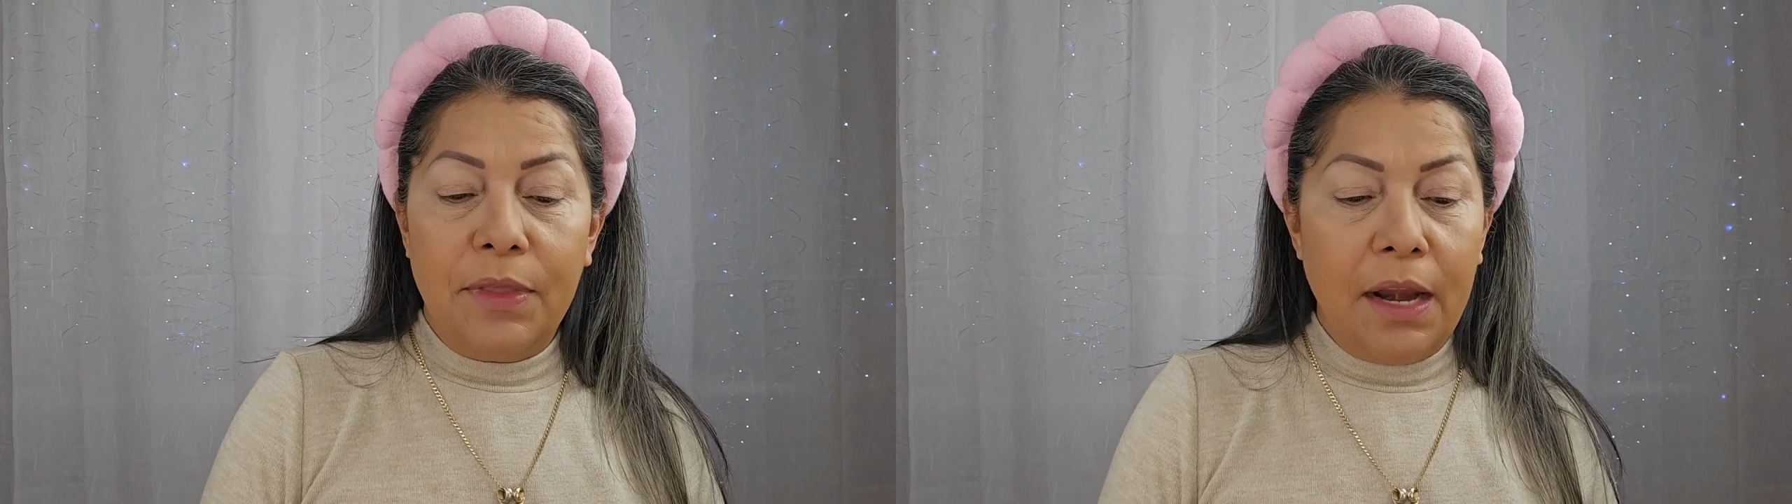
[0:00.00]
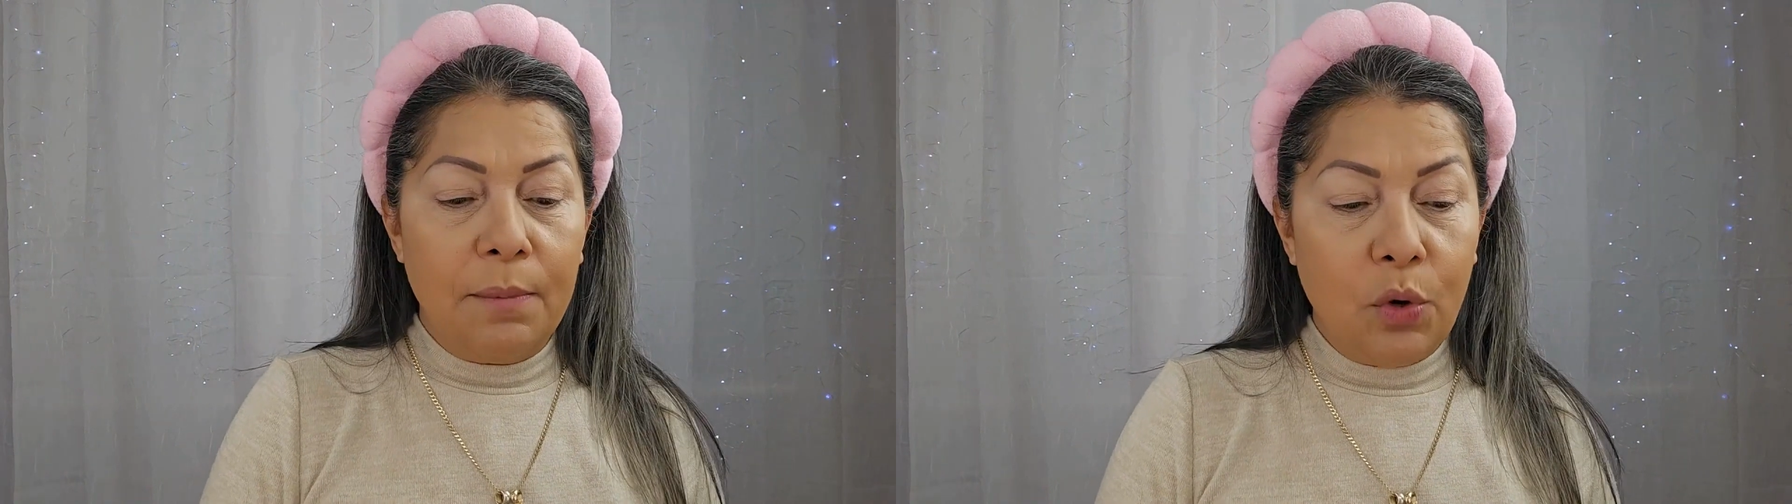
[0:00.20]

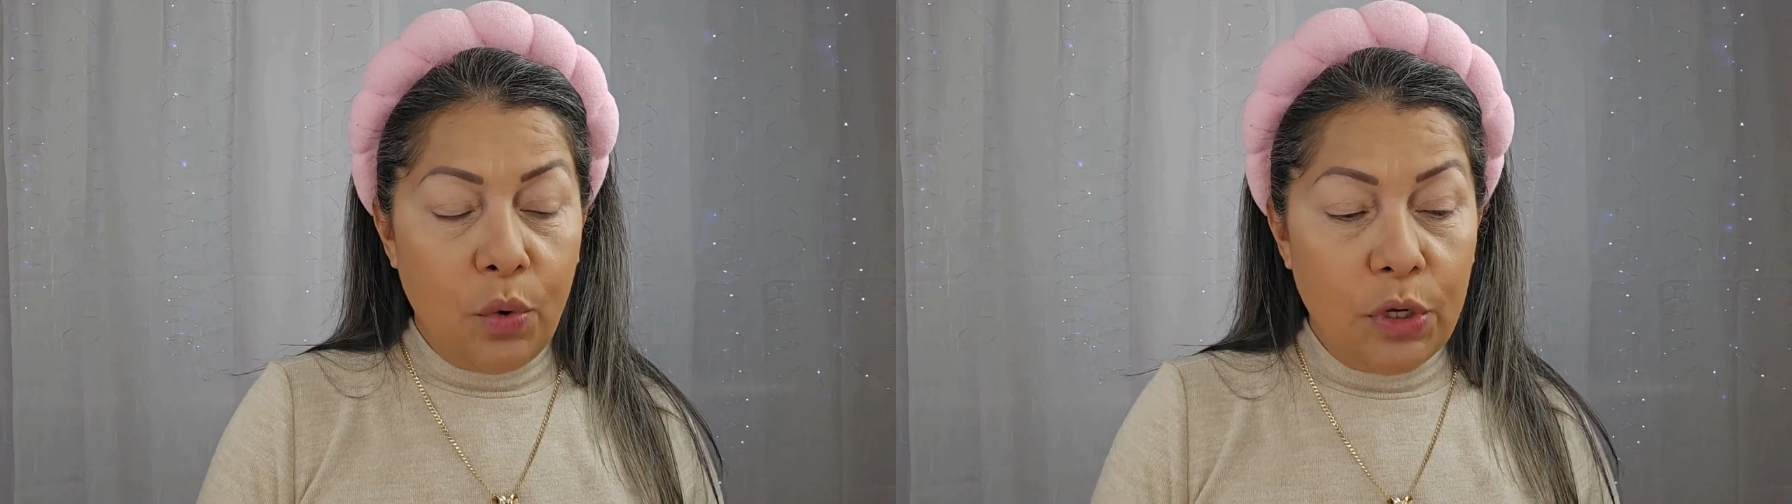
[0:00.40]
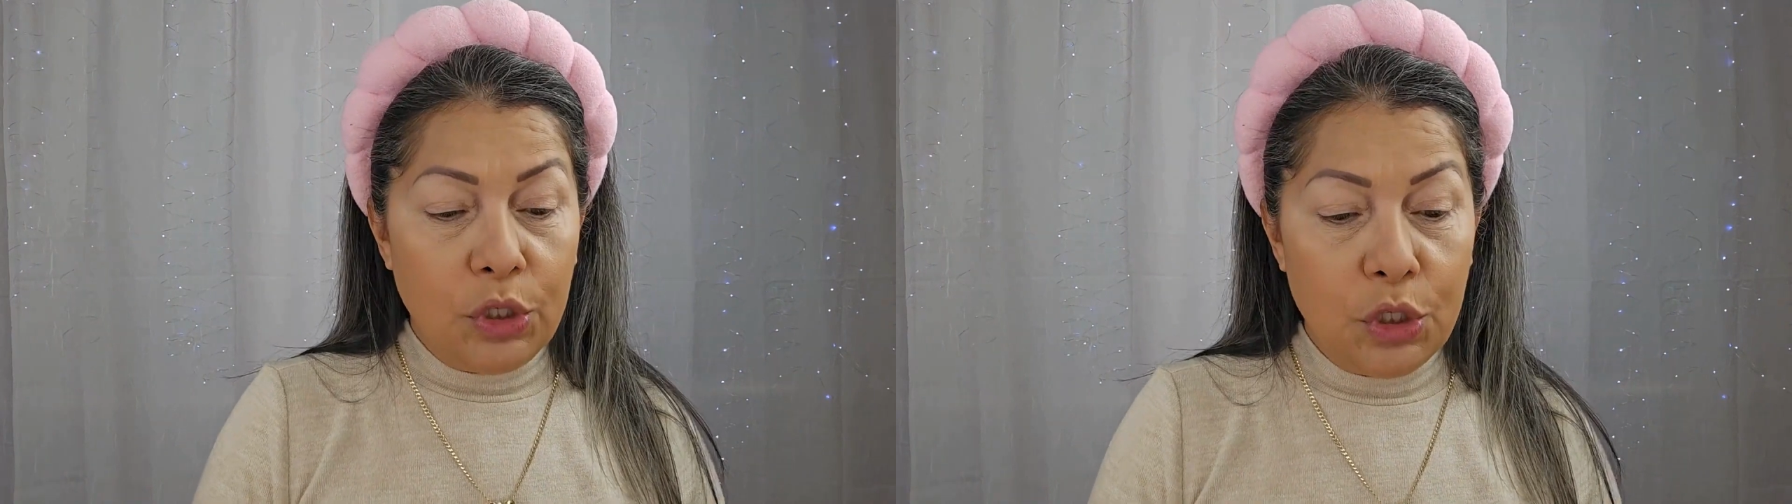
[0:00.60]
that I'm
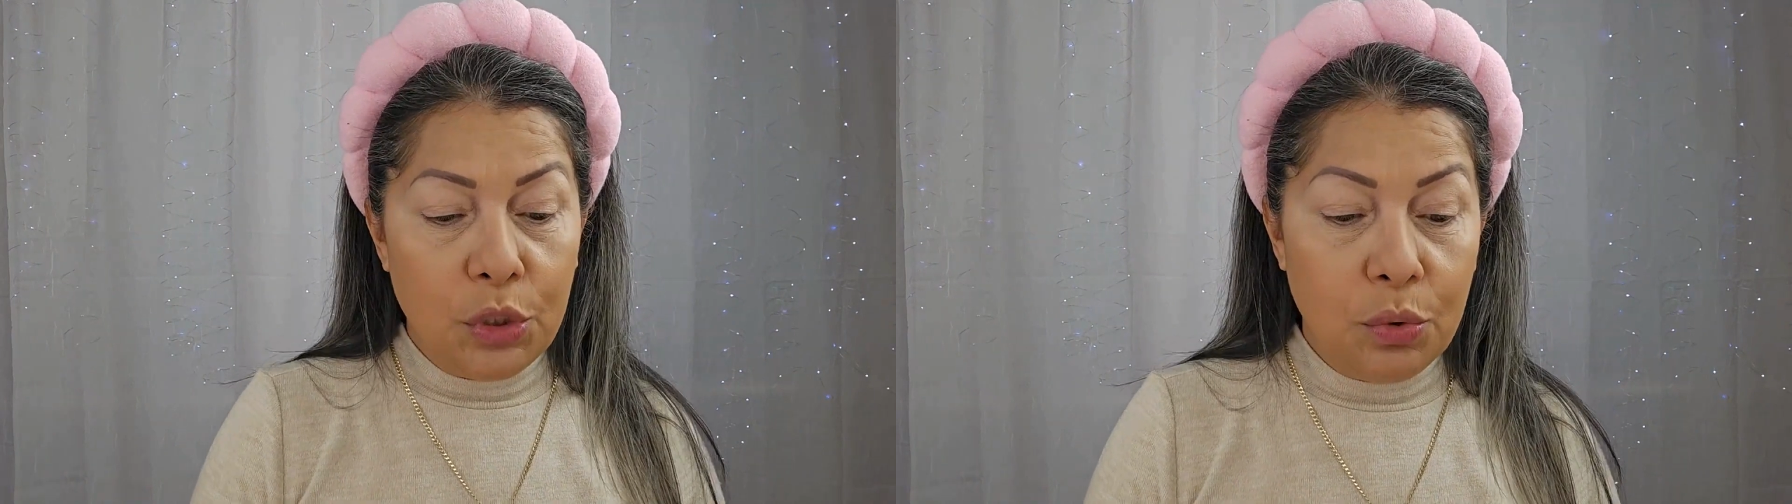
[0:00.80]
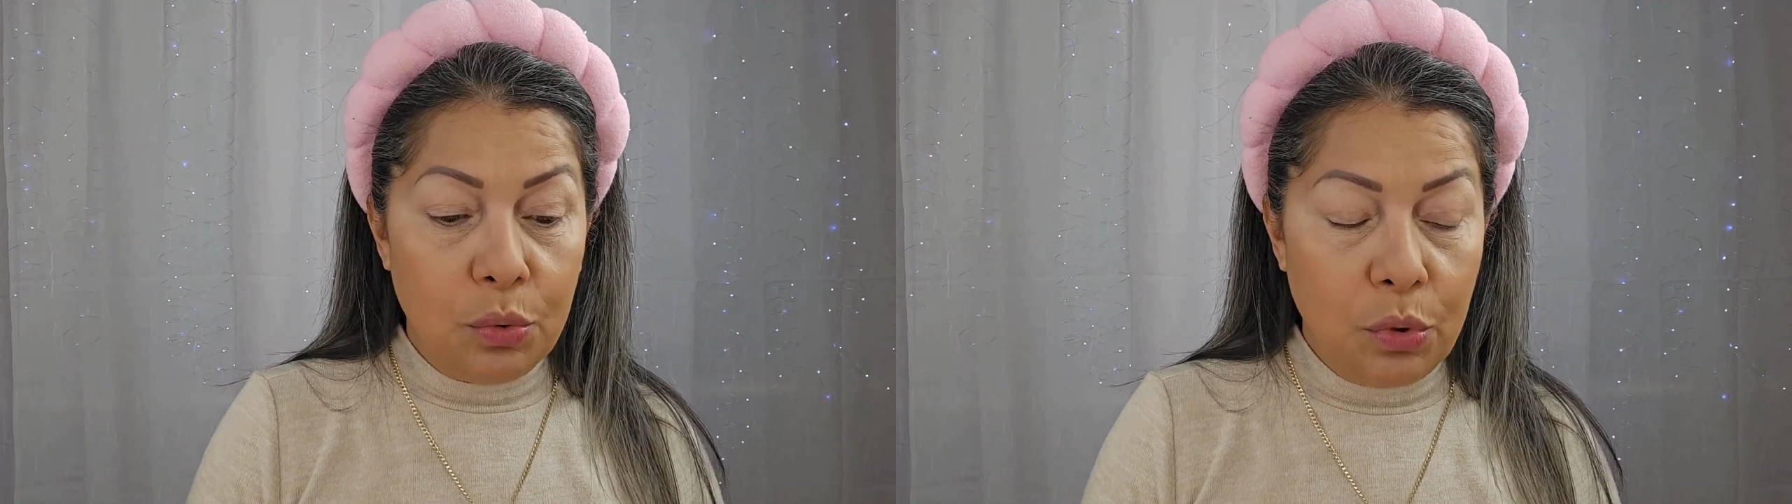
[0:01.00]
going
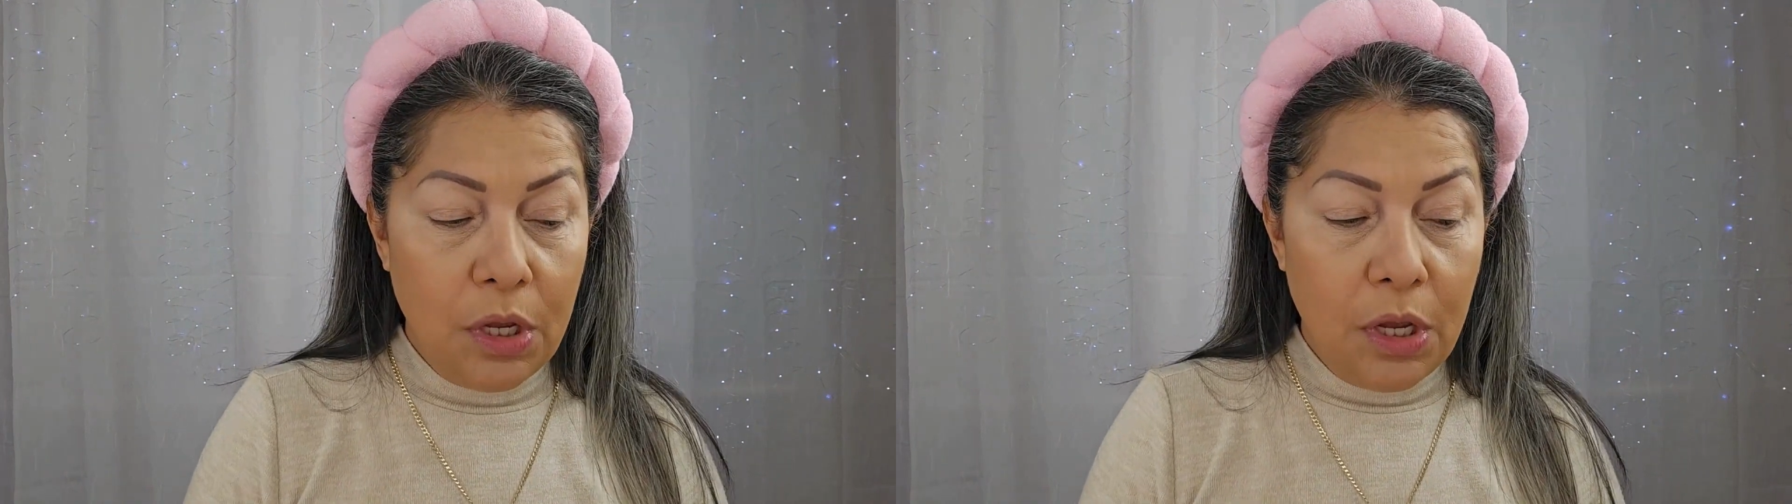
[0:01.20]
to